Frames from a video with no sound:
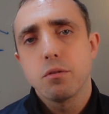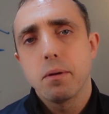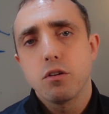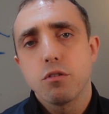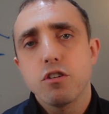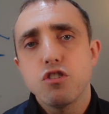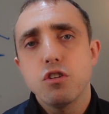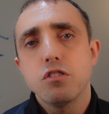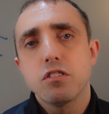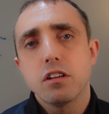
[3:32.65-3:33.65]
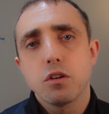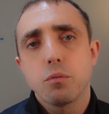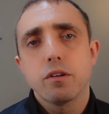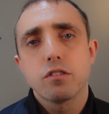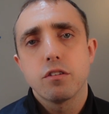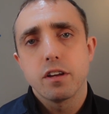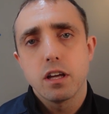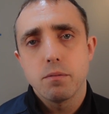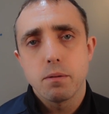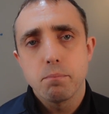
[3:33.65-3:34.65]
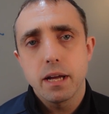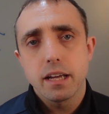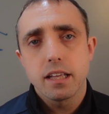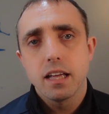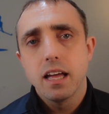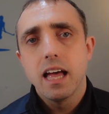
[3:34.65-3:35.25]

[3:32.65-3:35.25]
about reducing the risk of it coming back